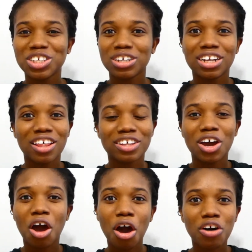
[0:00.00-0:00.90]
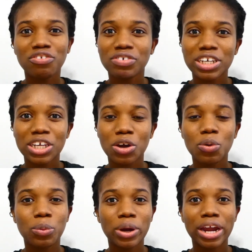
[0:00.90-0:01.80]
to another haul
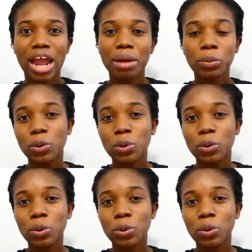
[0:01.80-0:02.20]
video where I'm